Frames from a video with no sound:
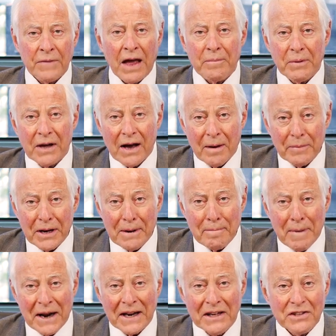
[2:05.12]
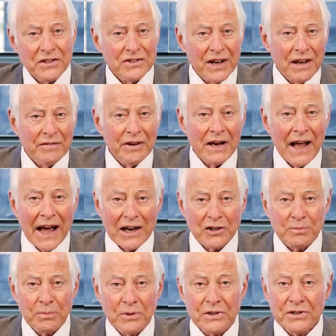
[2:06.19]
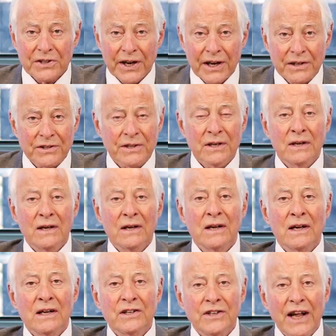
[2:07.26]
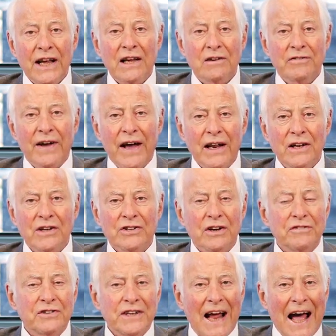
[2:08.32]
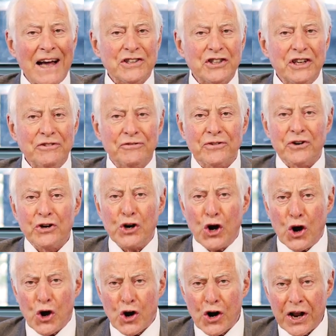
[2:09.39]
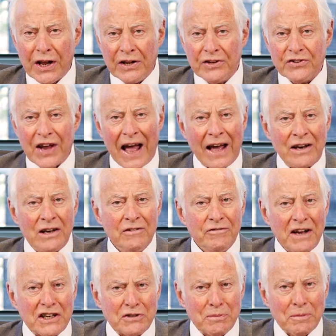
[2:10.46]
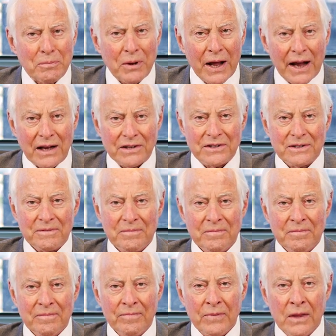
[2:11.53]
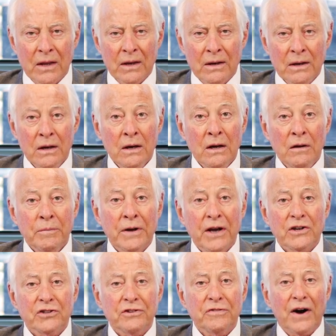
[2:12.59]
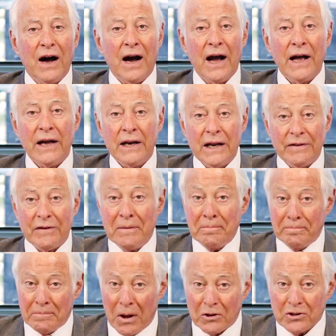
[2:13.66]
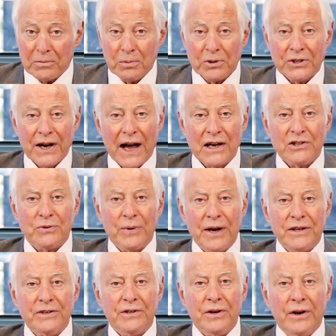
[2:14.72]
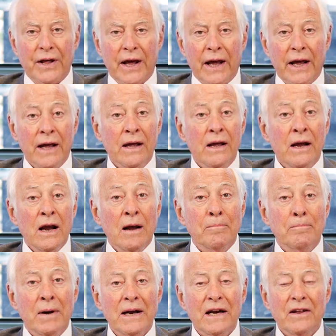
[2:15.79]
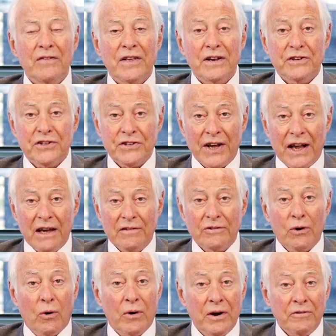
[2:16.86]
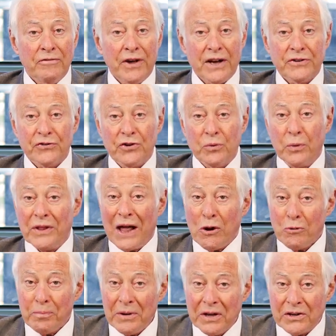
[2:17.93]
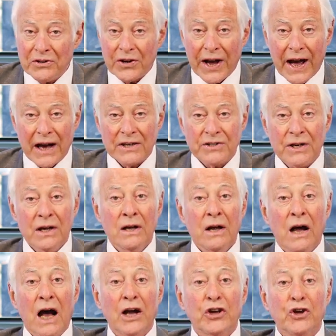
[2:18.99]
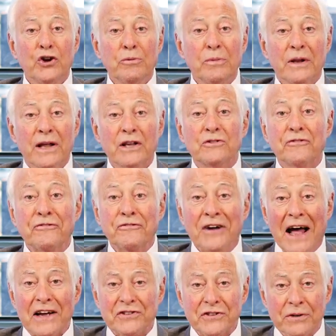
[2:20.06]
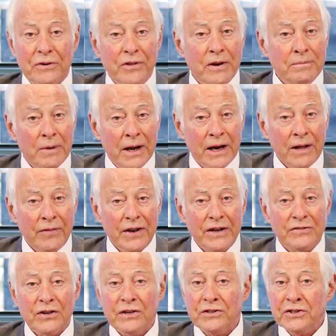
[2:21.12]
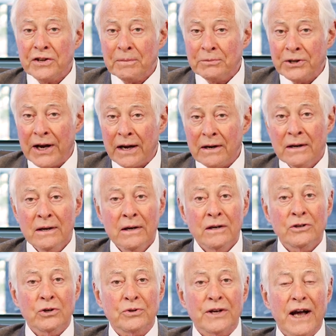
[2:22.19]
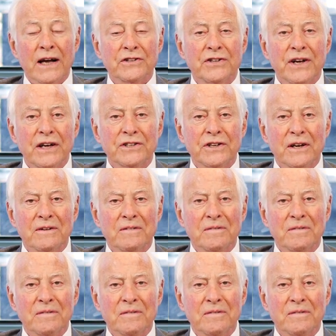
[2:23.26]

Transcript: and becoming a money-saving expert says, take advantage of tax-deferred earnings and investment plans. Because of high and even multiple tax rates today, money that is saved or invested without being taxed accumulates faster than money that is subject to taxation.